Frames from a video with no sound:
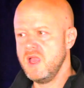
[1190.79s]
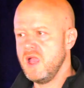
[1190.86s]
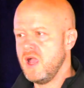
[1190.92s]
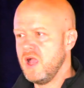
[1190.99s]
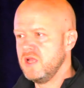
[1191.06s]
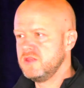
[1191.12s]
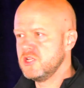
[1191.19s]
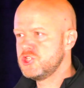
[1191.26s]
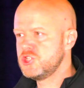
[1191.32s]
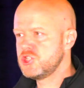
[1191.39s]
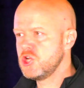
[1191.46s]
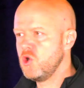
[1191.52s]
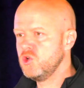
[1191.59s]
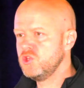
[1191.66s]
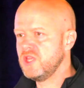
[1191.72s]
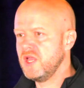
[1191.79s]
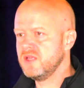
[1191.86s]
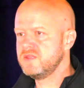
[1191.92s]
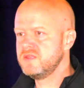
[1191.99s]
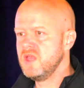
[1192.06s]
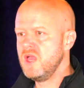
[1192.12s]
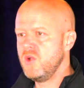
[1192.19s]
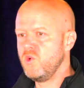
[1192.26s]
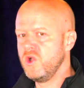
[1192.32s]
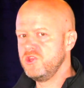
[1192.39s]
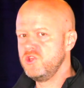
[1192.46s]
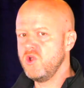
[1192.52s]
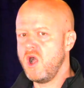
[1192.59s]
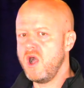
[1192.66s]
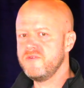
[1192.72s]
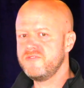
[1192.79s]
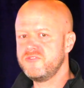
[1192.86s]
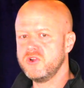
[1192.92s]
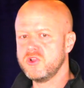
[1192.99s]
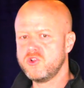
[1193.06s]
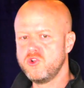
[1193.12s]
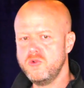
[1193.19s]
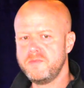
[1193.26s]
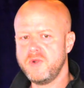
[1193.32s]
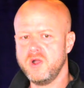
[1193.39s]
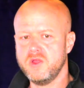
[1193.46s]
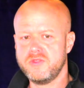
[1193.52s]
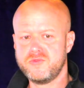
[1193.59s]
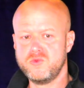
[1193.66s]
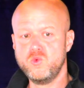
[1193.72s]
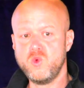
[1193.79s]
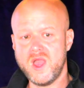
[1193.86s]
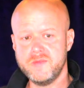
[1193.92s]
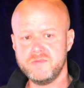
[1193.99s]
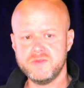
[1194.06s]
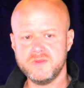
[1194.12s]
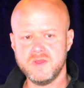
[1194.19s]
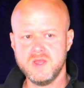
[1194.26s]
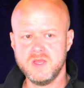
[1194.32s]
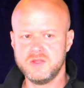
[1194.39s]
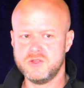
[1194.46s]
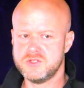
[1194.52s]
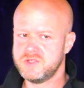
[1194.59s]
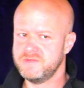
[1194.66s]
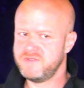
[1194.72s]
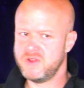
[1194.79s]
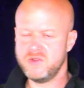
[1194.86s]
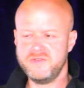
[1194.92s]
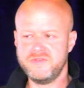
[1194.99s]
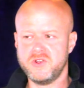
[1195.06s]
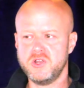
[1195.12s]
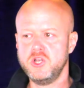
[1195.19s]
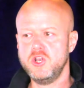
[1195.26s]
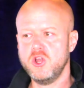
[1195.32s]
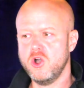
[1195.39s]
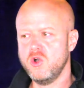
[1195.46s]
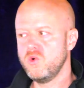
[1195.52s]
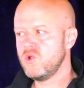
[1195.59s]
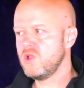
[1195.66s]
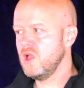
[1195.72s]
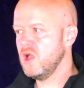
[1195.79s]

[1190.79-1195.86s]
that showed that when you offer a coupon through web, there's a very, very low